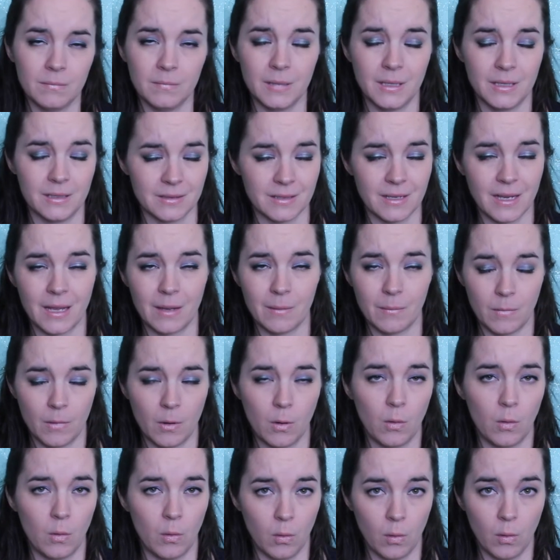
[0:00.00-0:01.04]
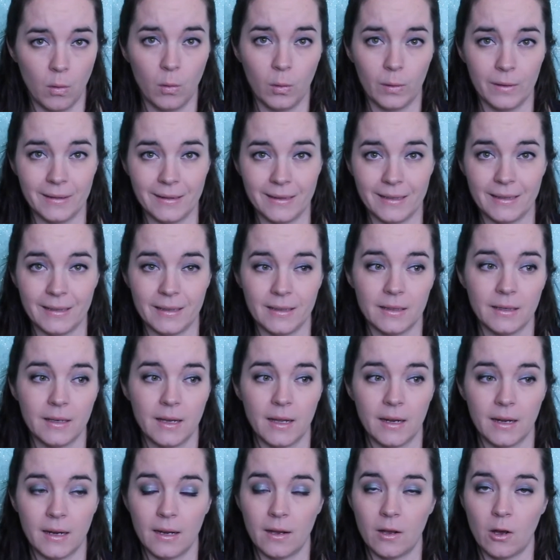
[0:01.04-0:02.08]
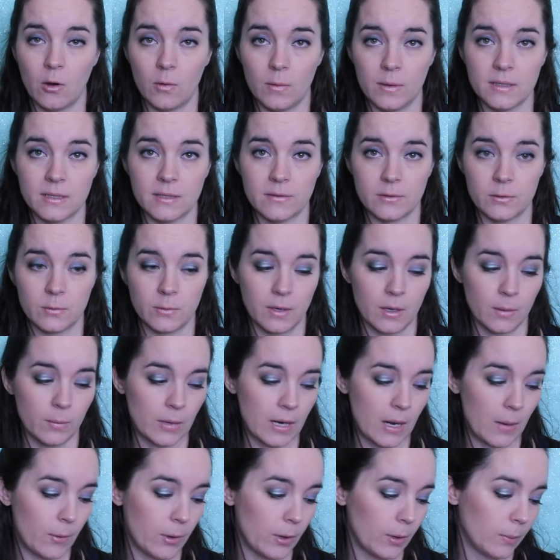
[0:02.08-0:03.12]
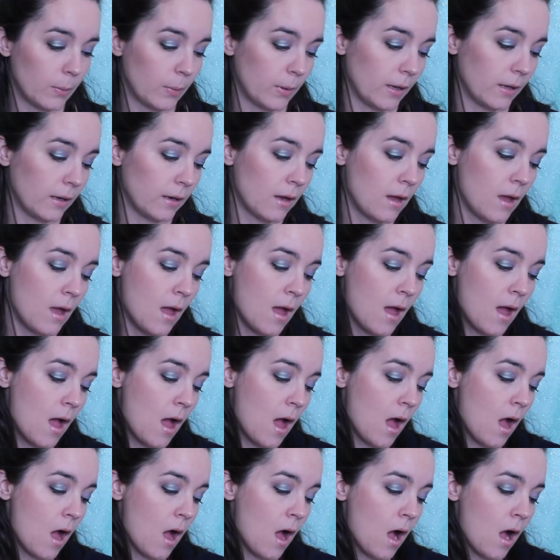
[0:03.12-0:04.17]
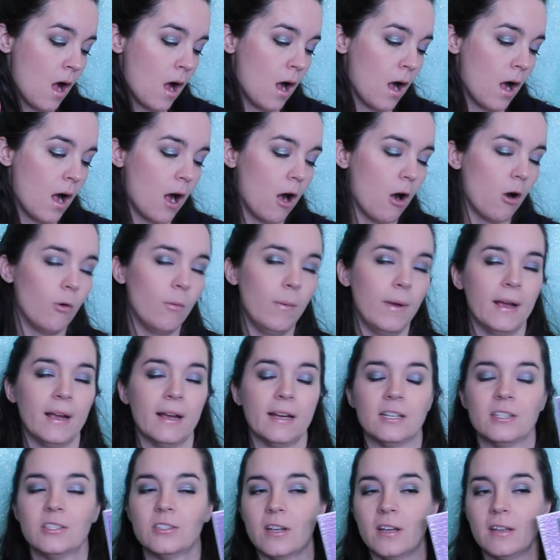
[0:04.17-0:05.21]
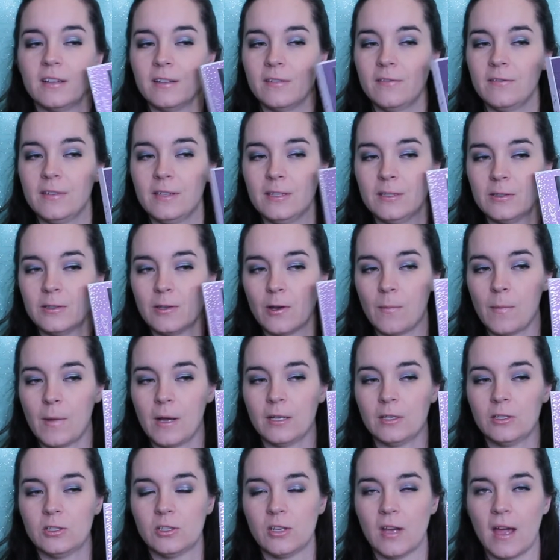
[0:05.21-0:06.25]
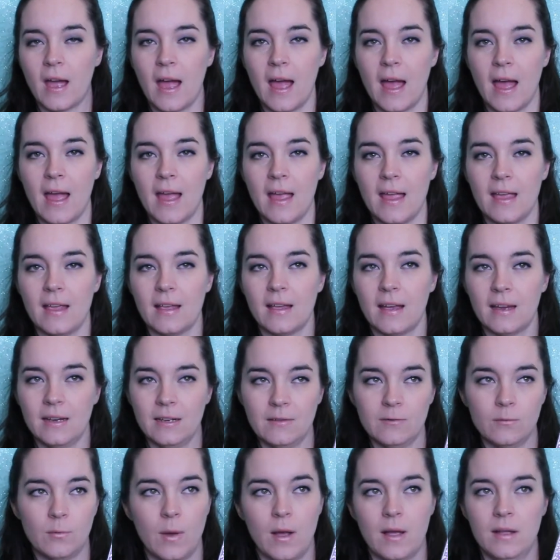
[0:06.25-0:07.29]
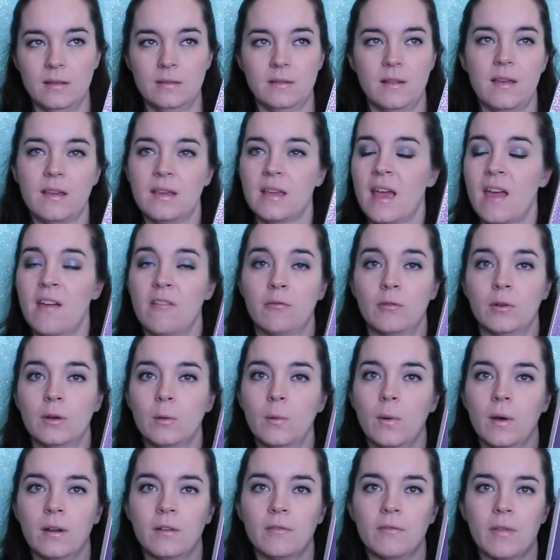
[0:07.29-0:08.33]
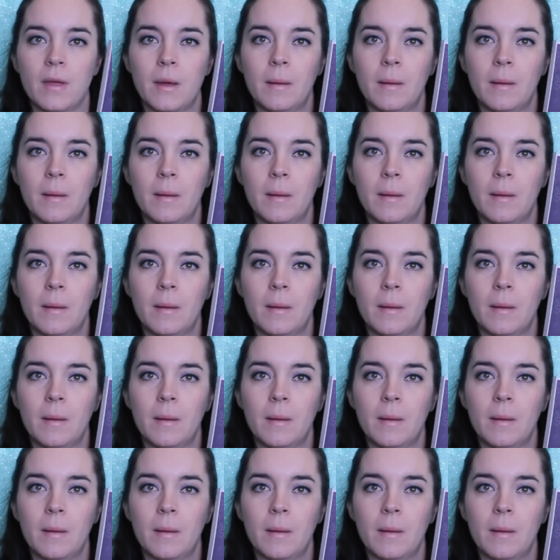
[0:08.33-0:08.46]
because I'm oily and I always have to wear a primer, but oh my gosh, I love these so much. I kind of want like every one of